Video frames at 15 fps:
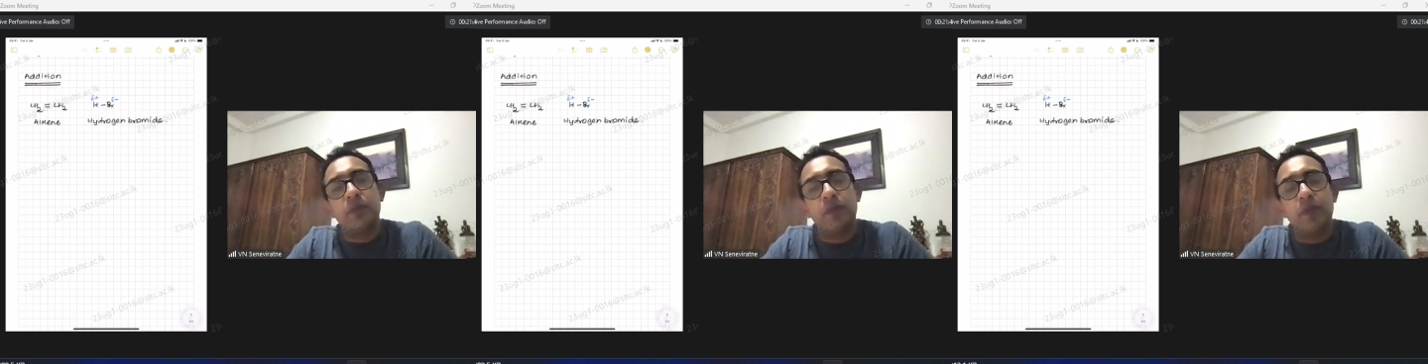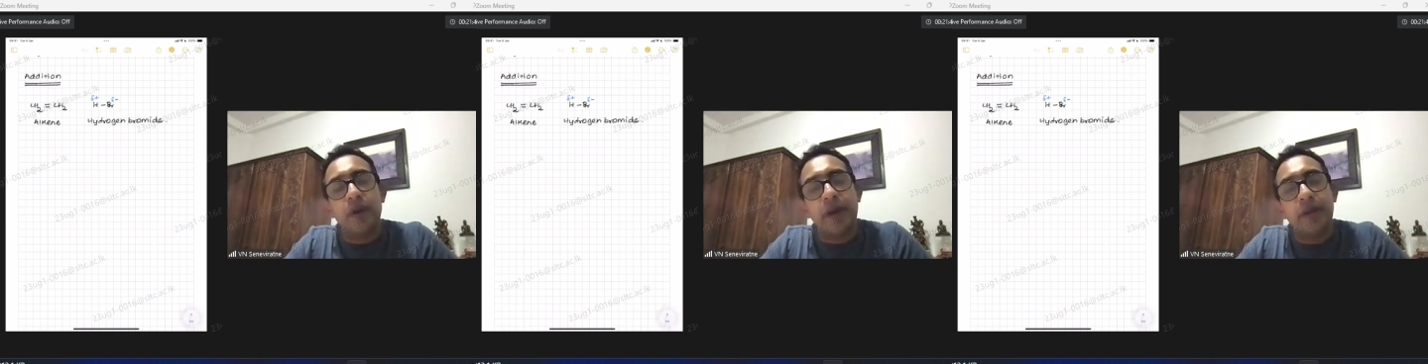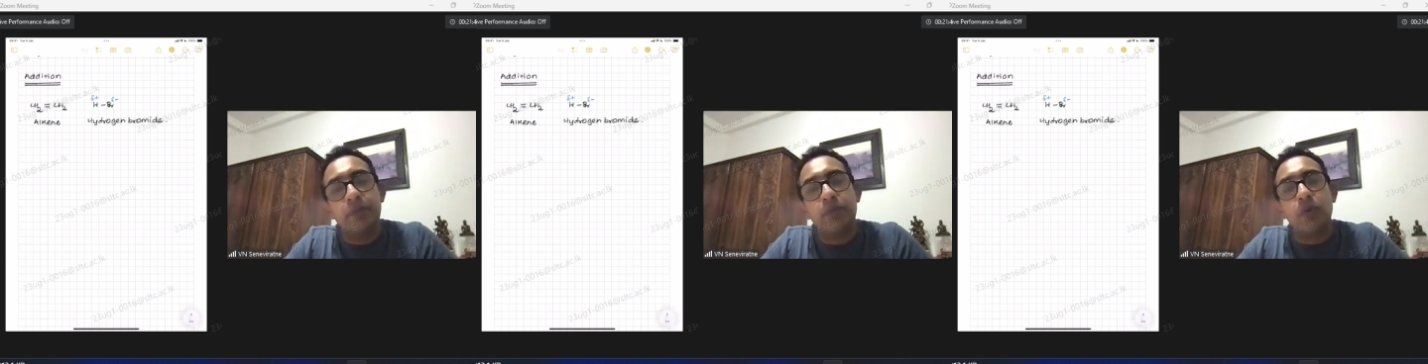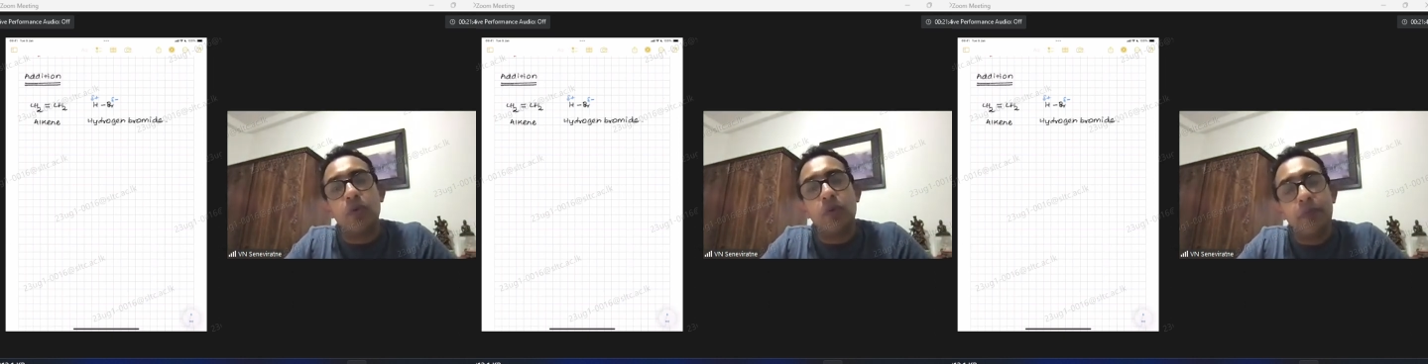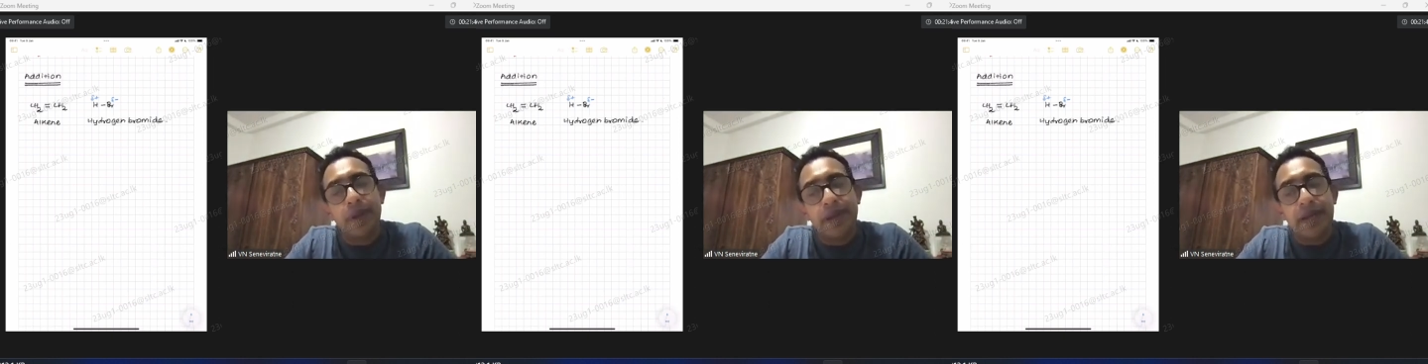Why
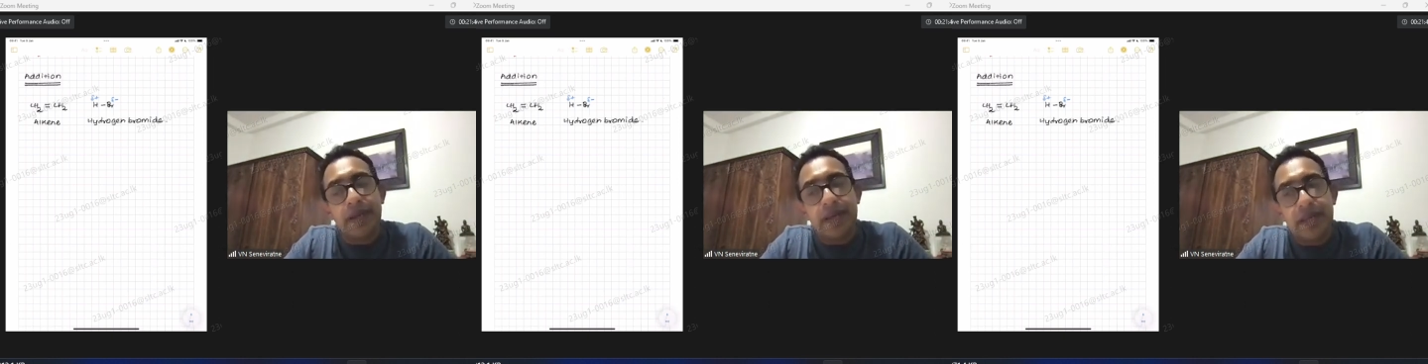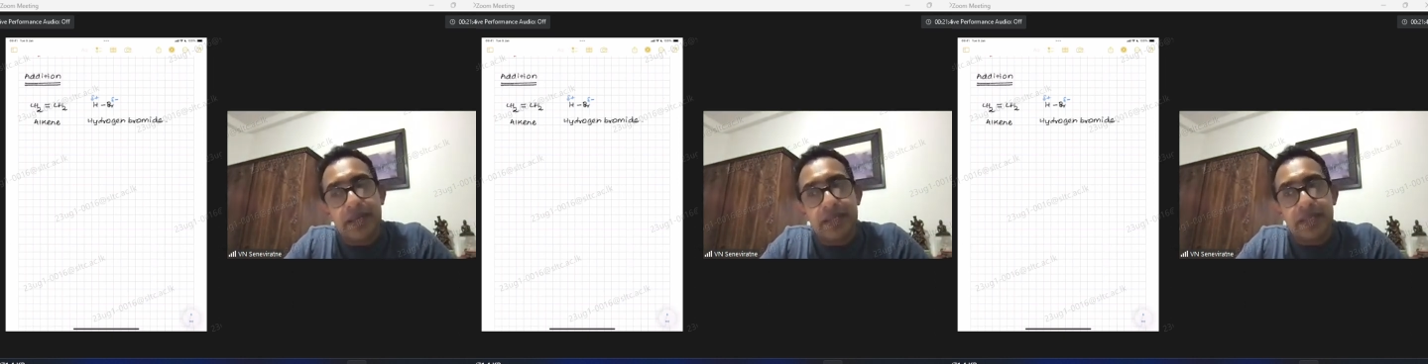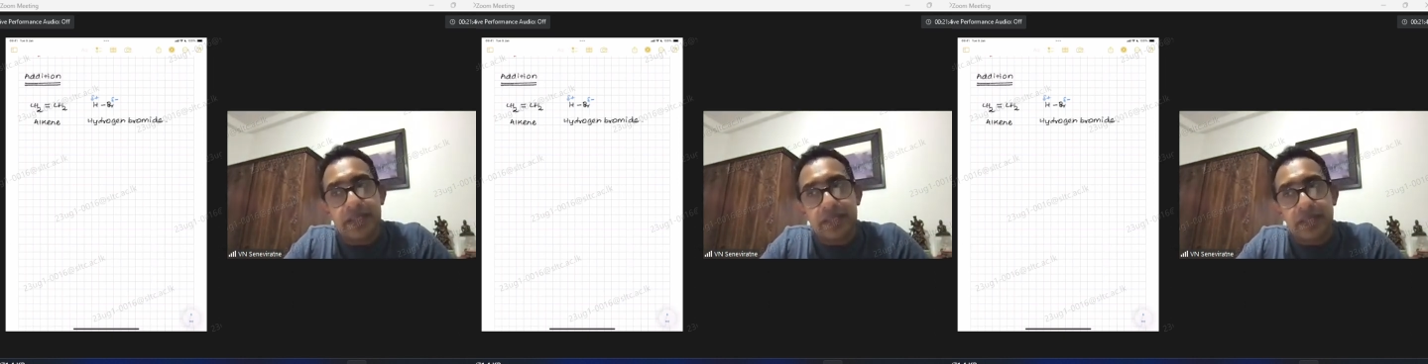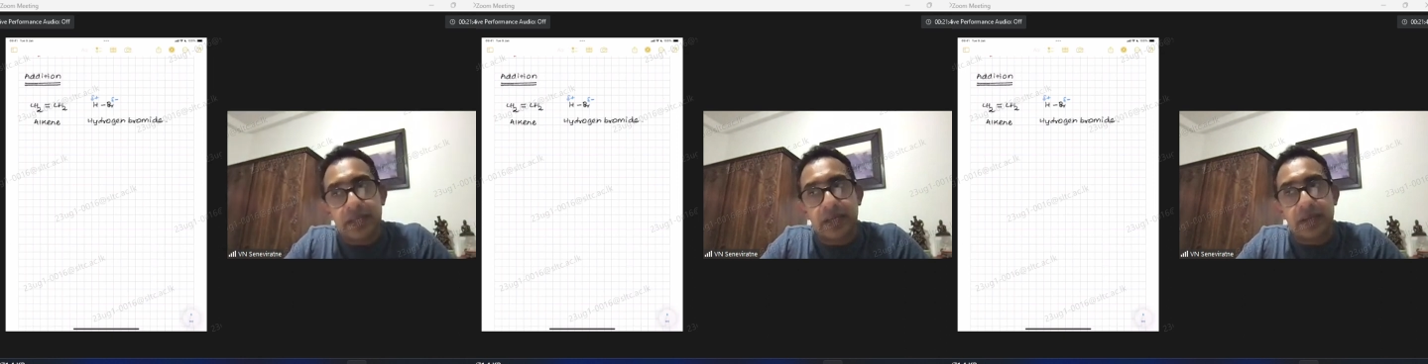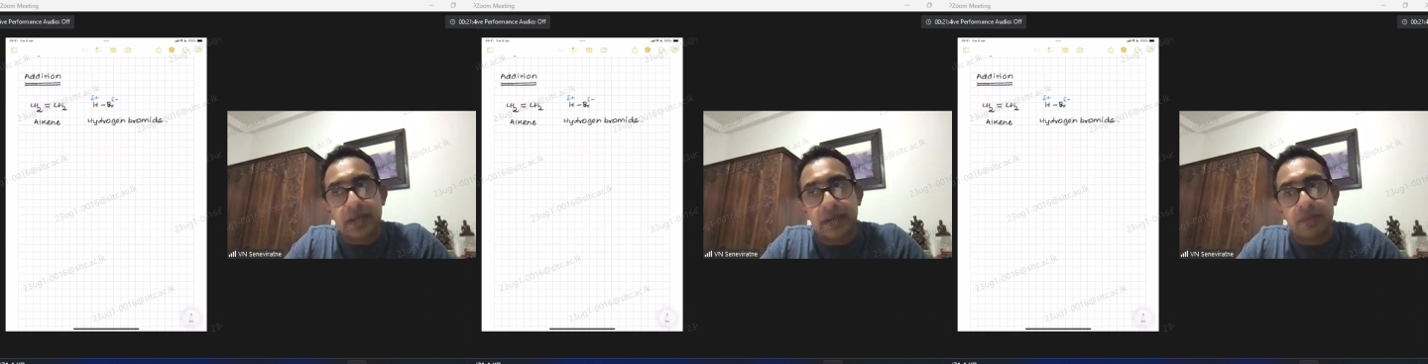bromine is
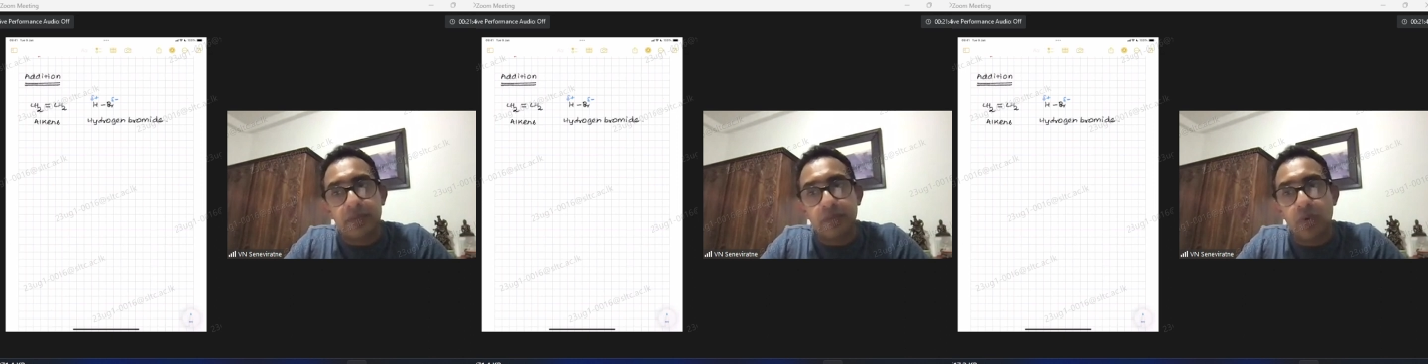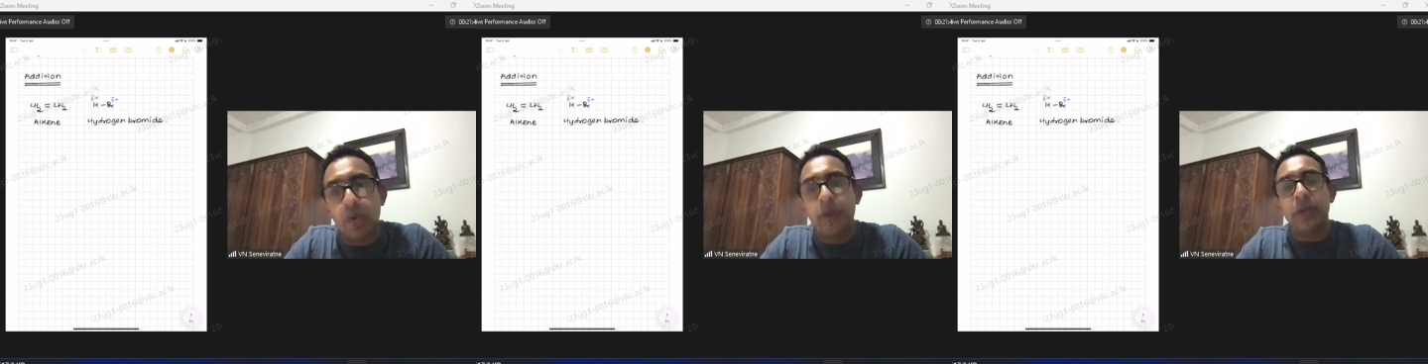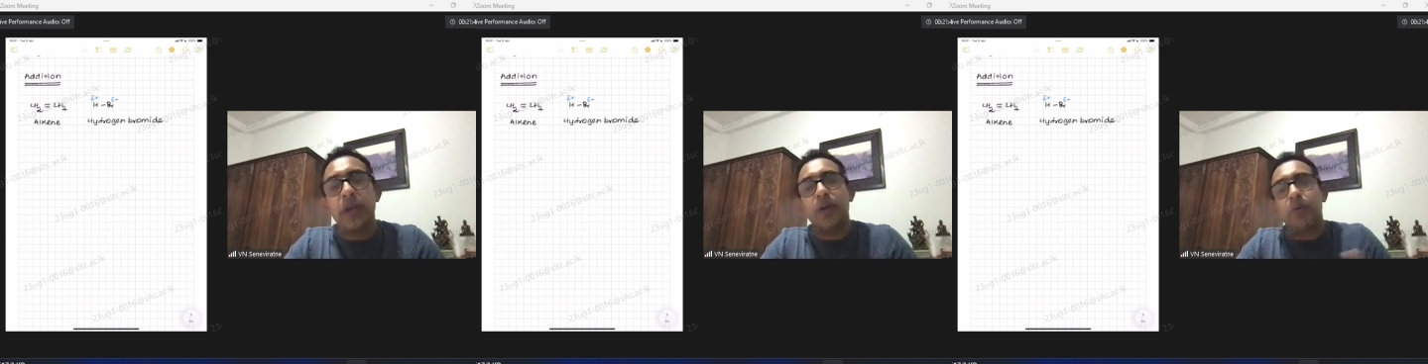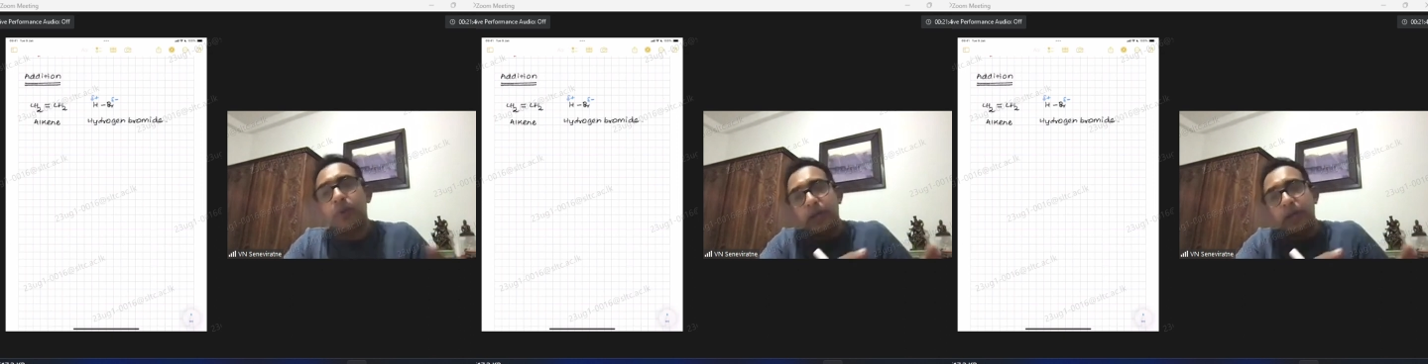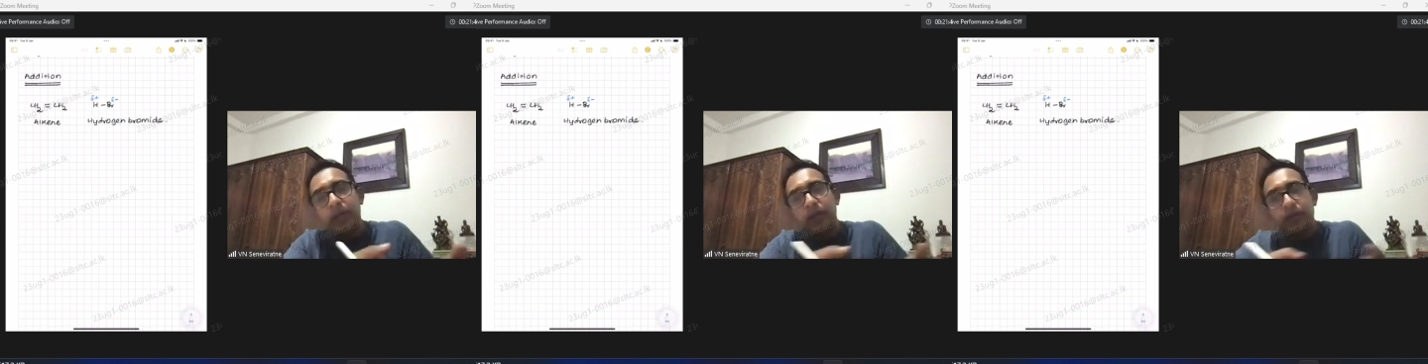more
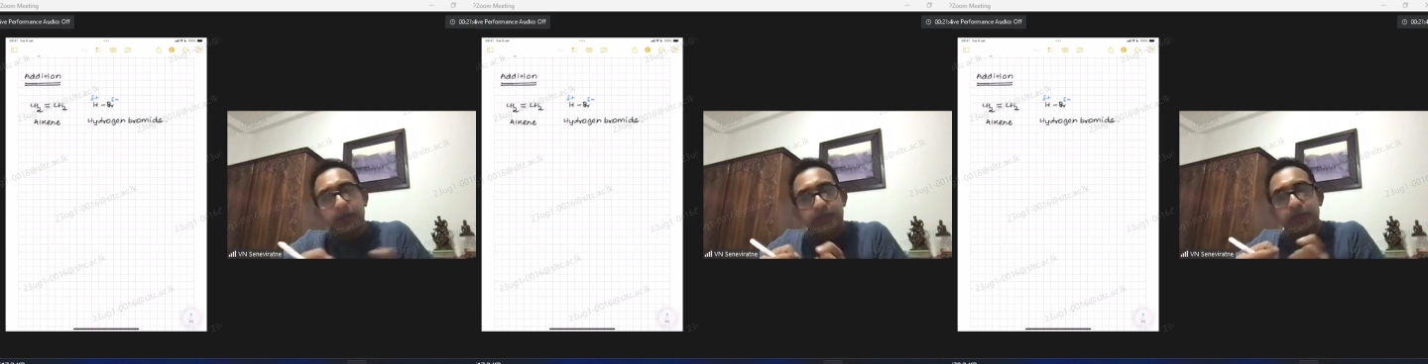electronegative? It's